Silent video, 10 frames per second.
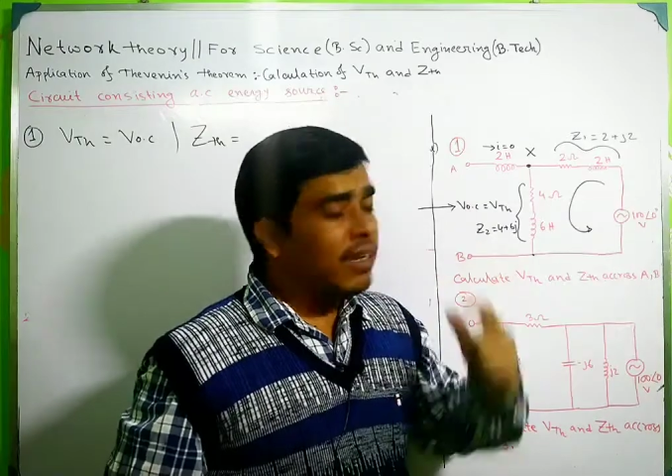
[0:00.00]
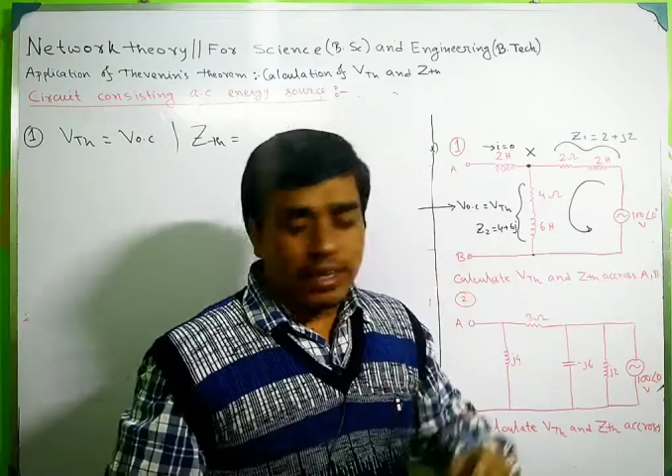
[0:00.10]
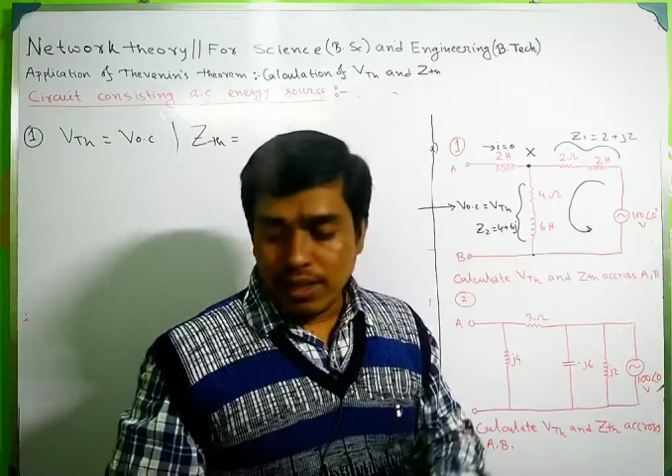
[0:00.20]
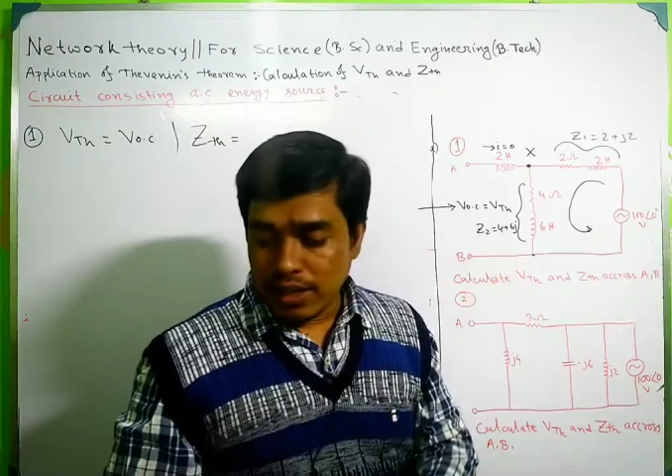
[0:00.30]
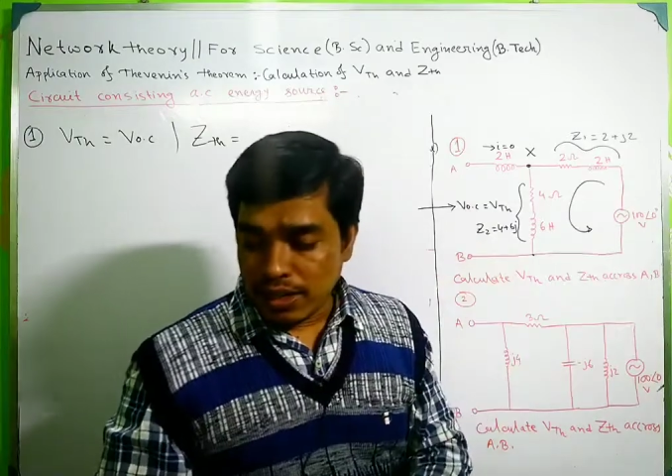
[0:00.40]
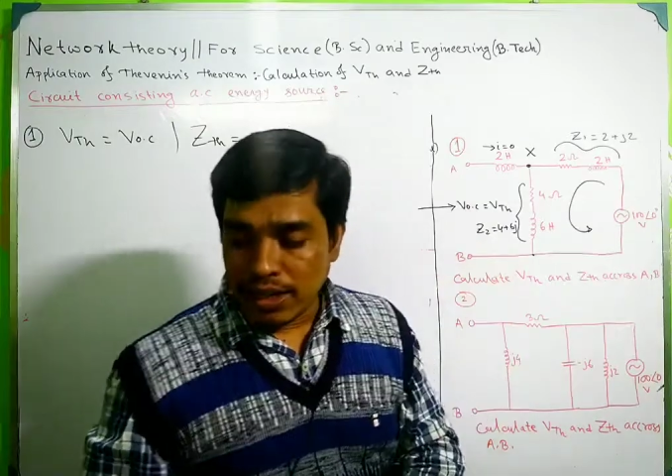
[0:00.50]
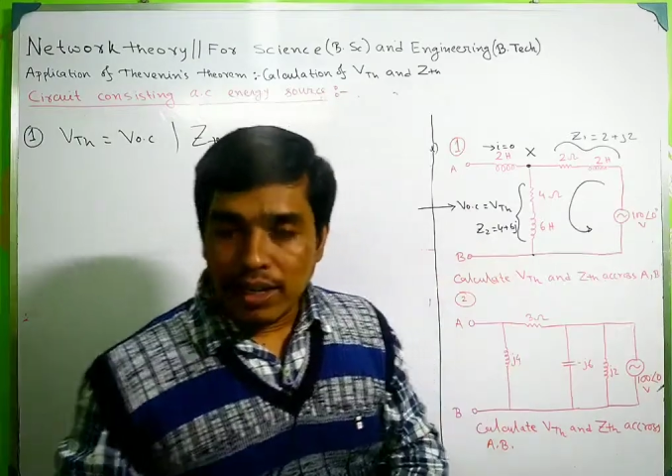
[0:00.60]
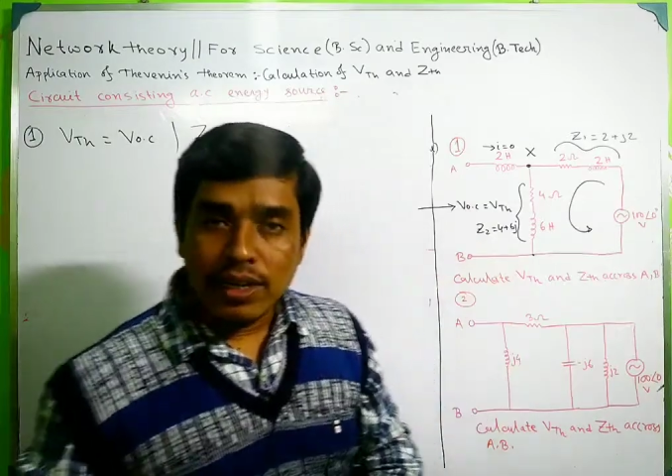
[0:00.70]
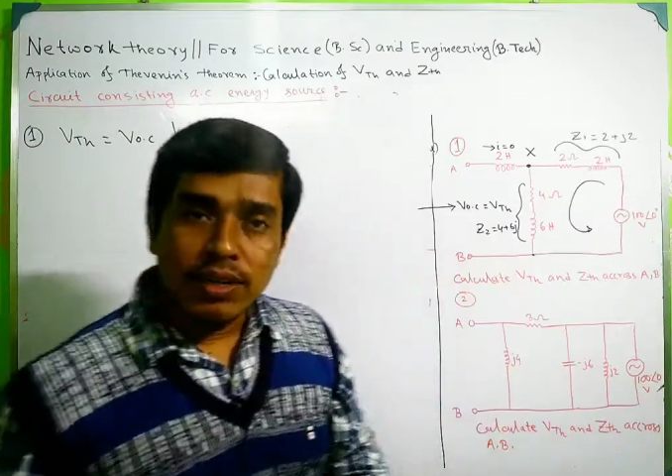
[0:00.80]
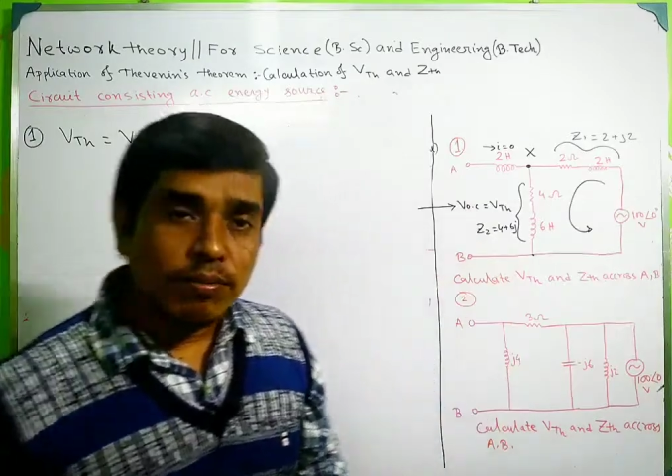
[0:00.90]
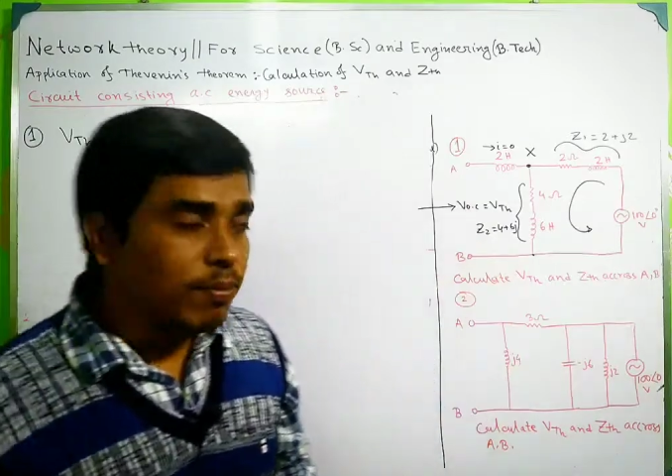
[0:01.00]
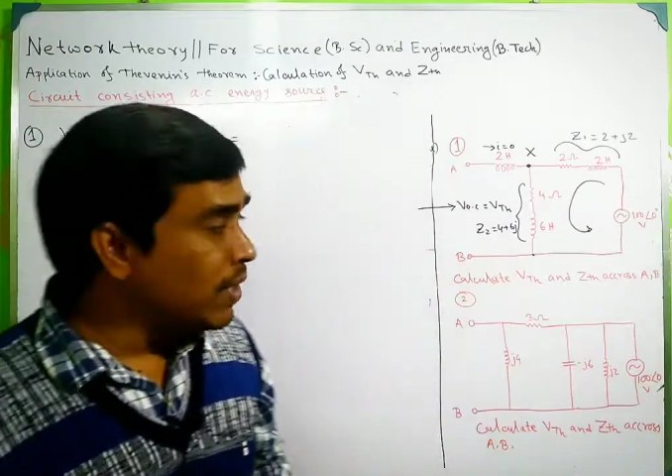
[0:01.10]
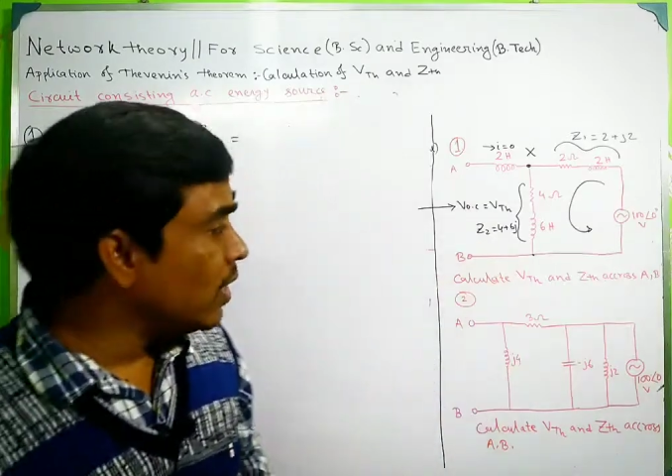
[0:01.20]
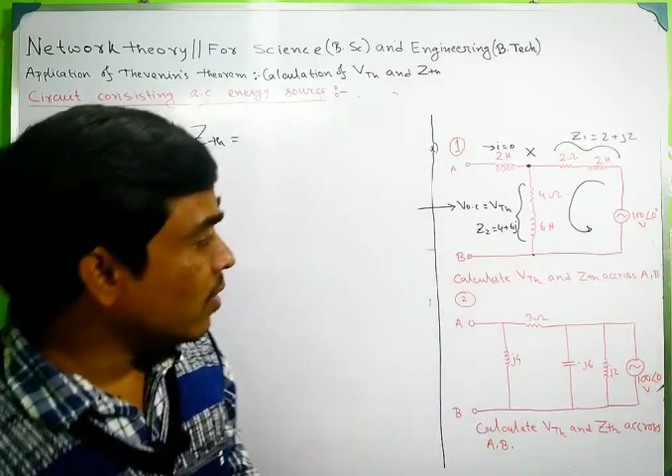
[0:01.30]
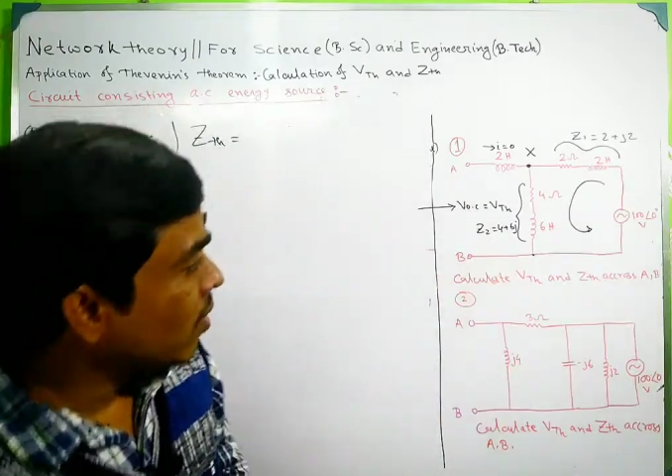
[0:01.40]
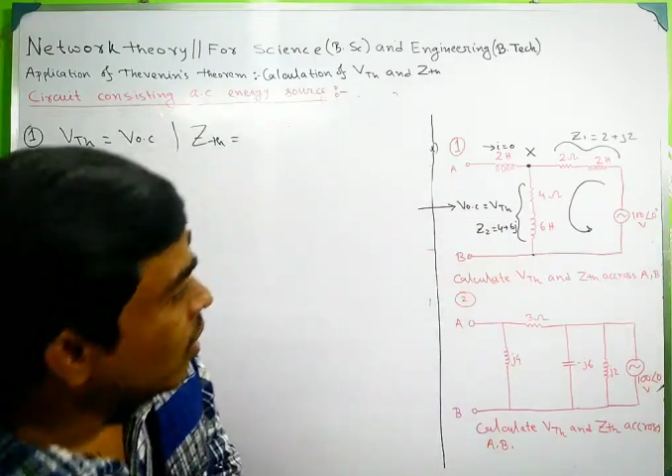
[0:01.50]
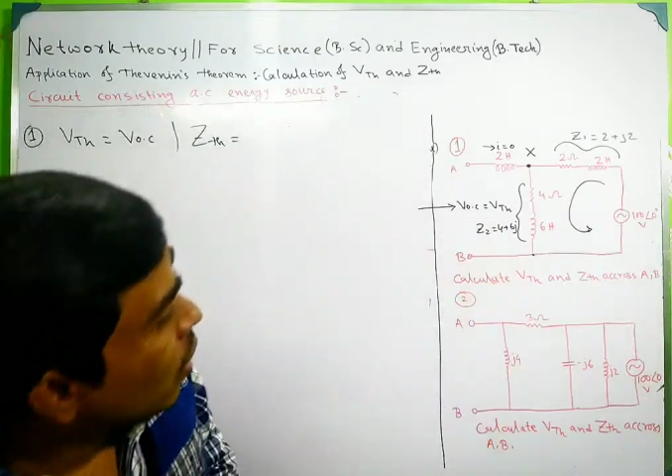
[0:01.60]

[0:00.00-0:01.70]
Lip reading: internal impedance.